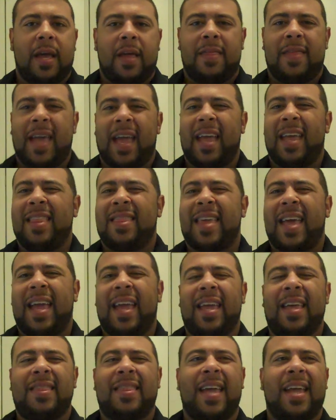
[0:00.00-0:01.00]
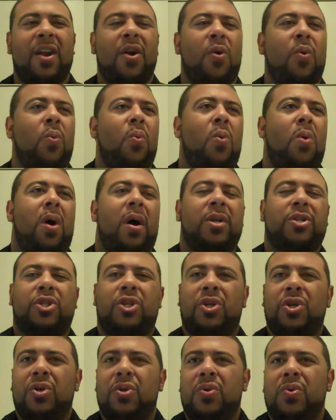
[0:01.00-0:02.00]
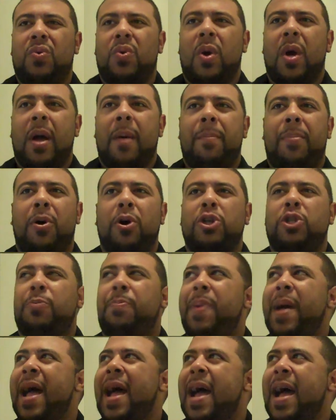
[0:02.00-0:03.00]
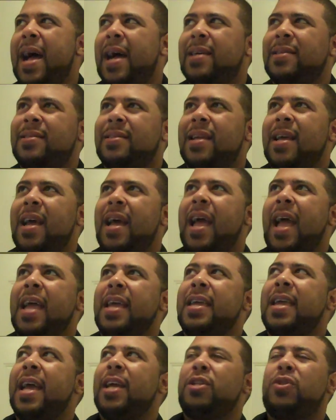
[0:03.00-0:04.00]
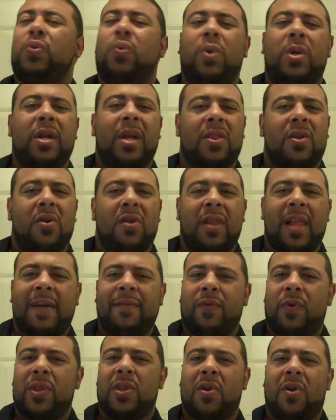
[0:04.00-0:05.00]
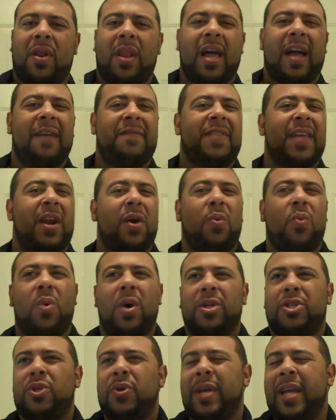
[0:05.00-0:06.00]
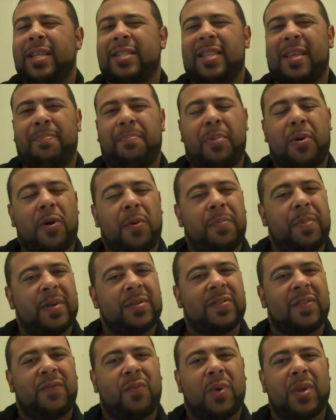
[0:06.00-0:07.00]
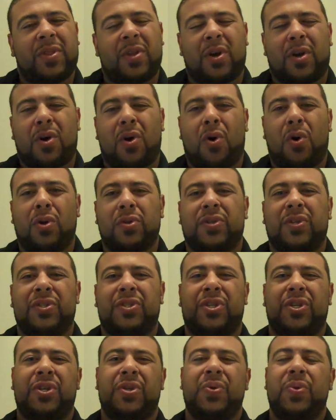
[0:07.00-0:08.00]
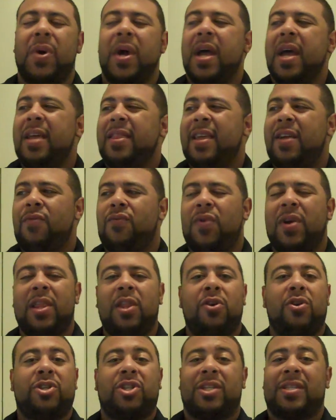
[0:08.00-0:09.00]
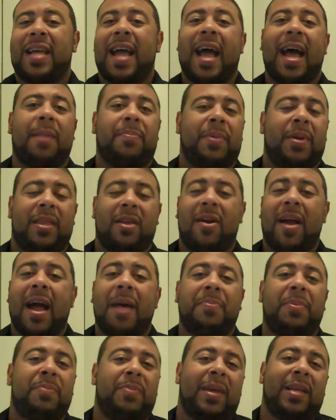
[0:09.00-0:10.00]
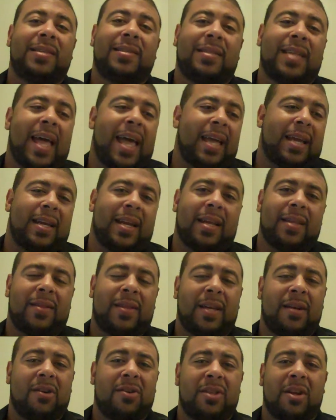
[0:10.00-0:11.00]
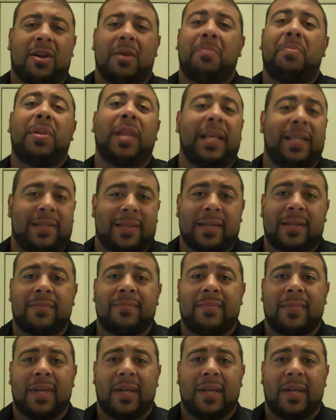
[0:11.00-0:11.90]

They don't want to push past and get to another level in their life. They don't want to get to the purpose of what they're called to do. They really are just happy. They're happy being stagnant. They're complacent.